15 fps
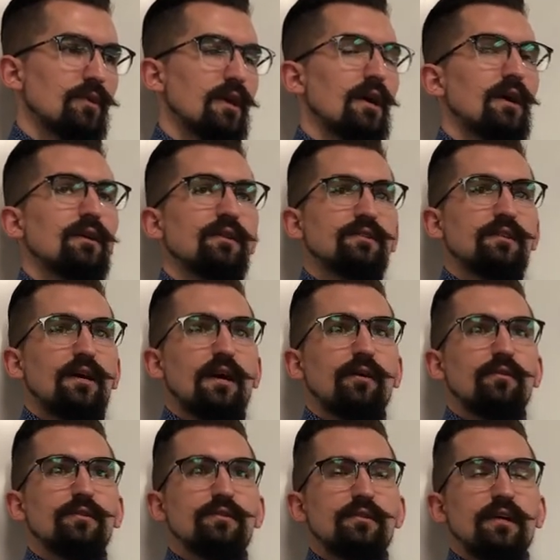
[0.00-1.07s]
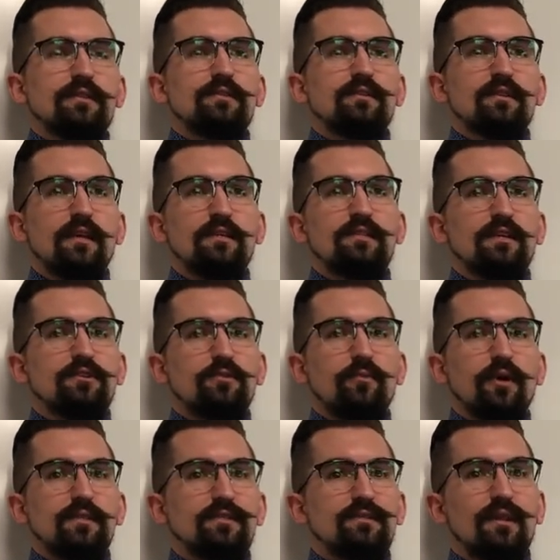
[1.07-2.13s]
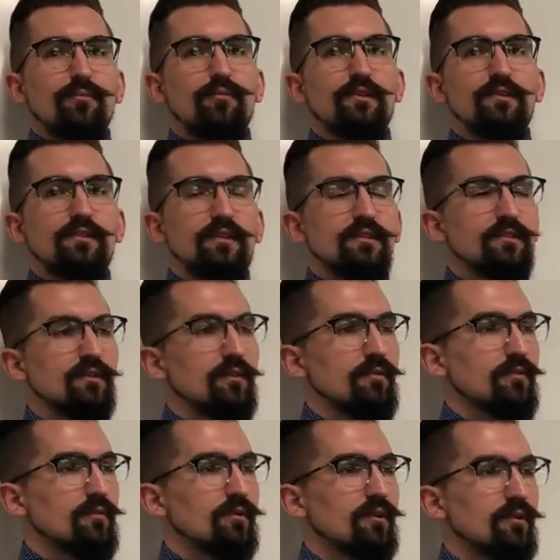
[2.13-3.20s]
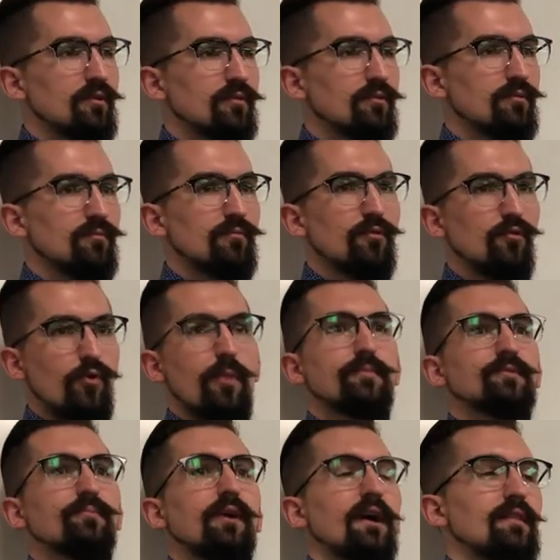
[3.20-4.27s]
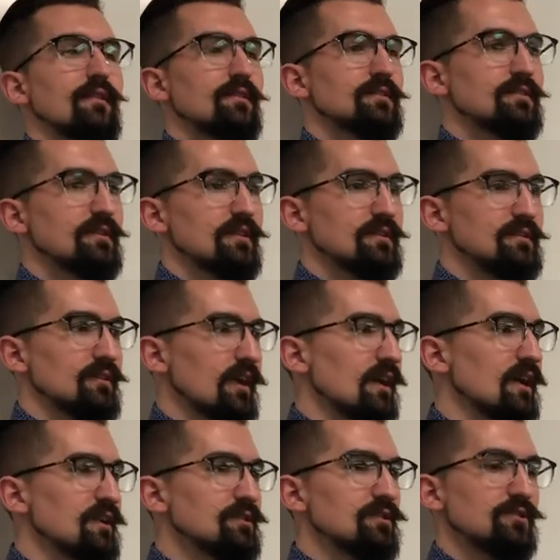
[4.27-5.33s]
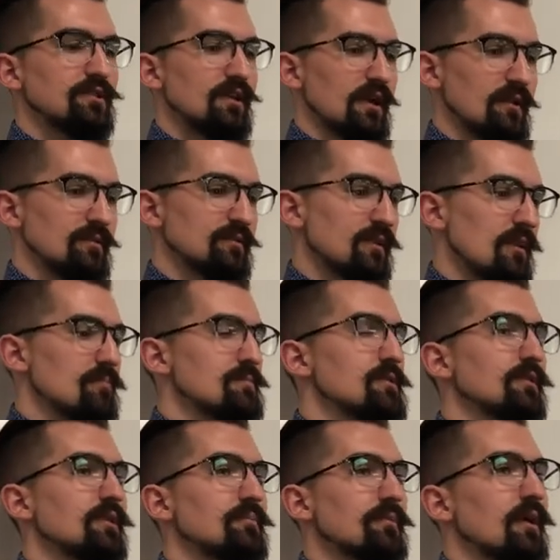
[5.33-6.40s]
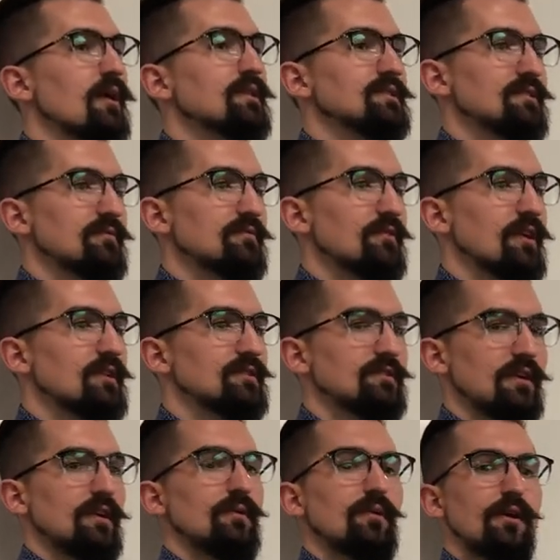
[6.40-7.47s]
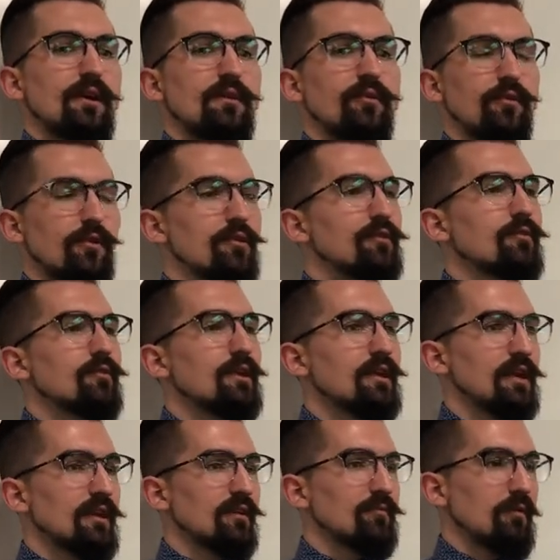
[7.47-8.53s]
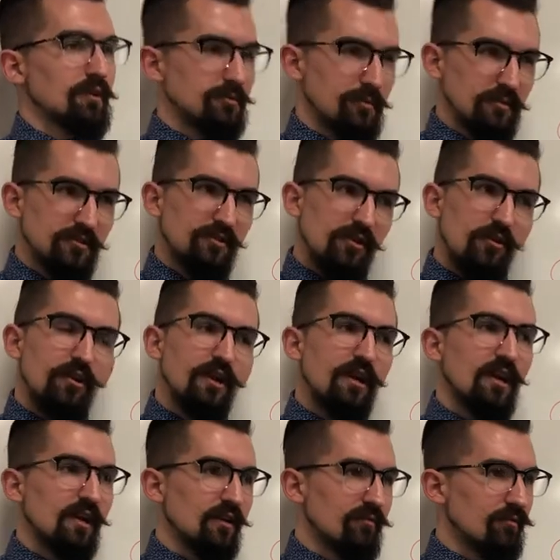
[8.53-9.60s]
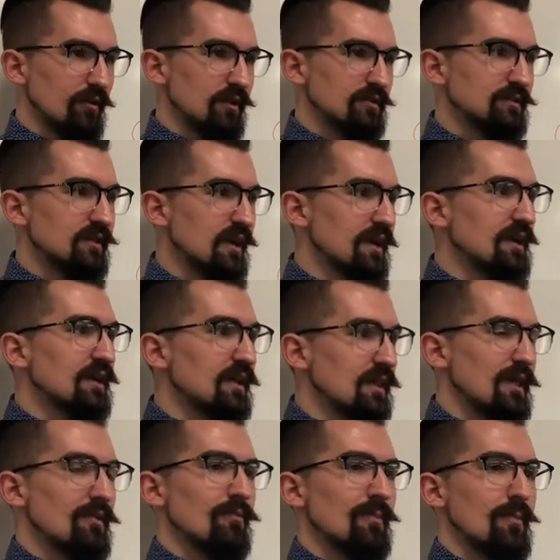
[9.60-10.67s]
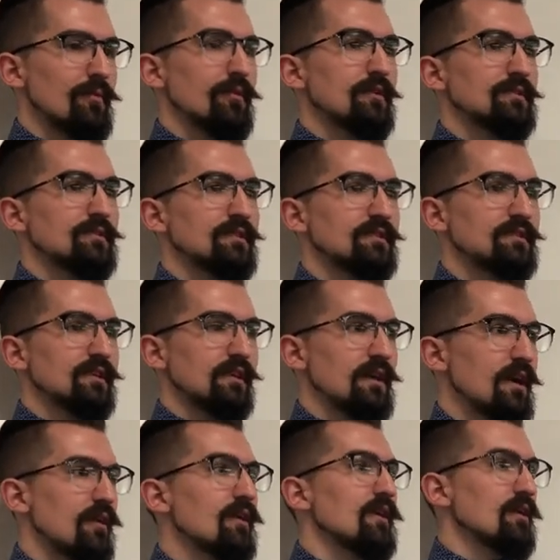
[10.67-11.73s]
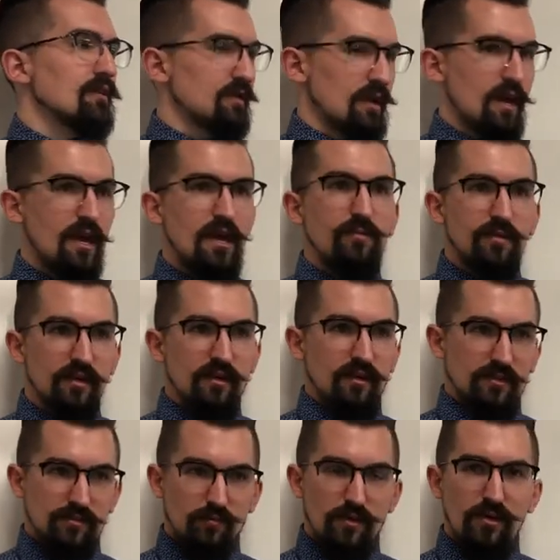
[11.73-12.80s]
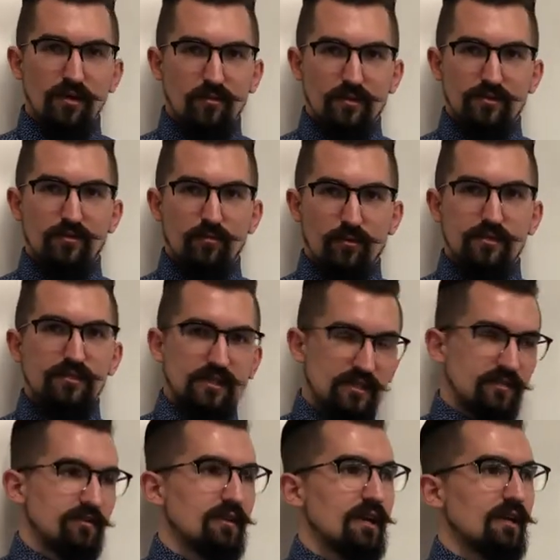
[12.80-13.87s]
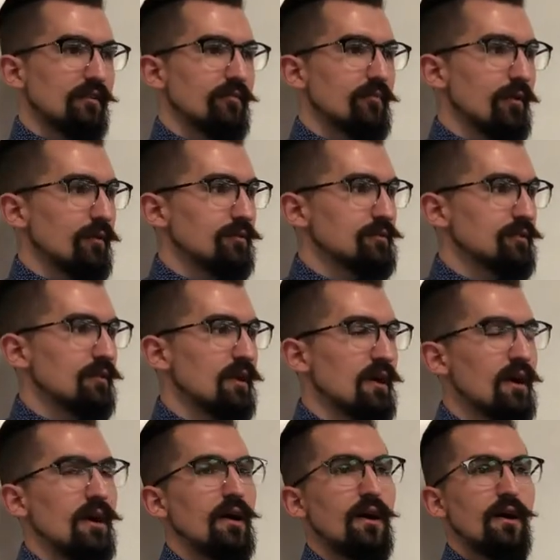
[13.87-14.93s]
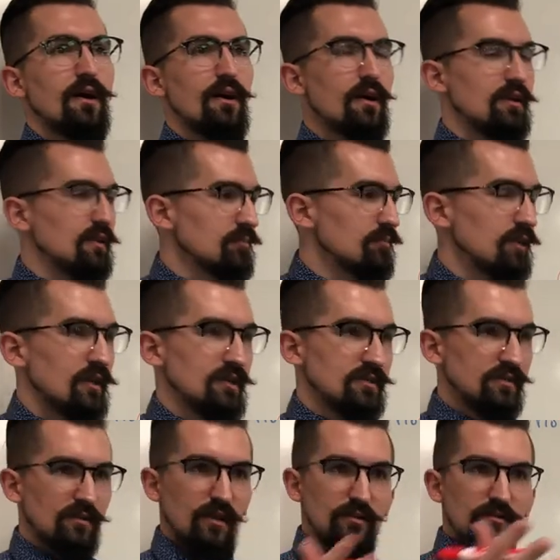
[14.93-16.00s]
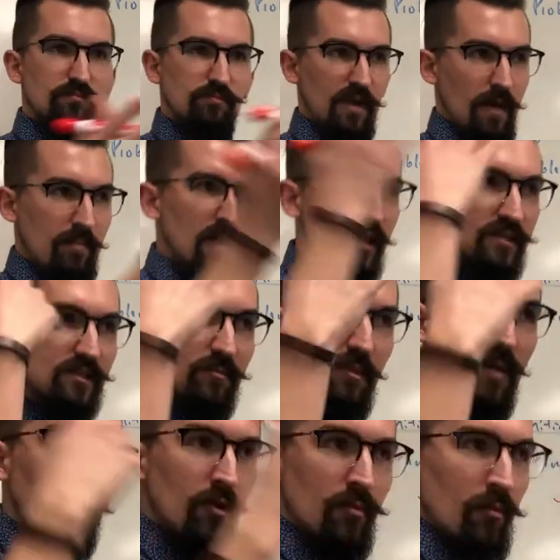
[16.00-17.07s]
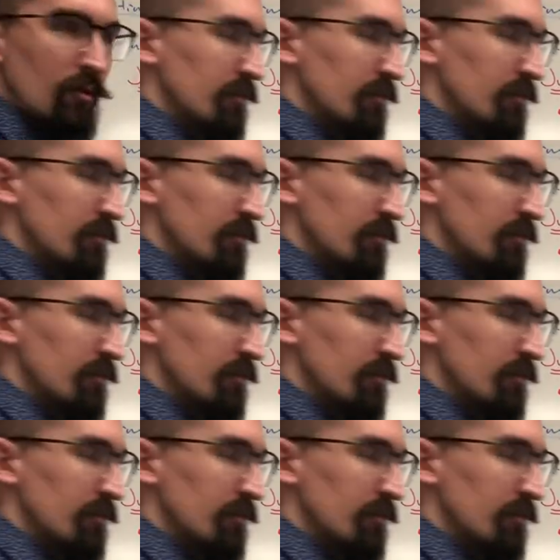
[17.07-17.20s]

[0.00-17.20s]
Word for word: Yeah, exactly. So that's and that's actually why celebrities get so gripped by these things. Like, dude, you got a, a million positive things, like, and only thirty negative ones. But those thirty negative ones, they remember those, they stick out. A, because we humans are more sensitive to negative emotion, uh, and then B, it's it's that makes the memory more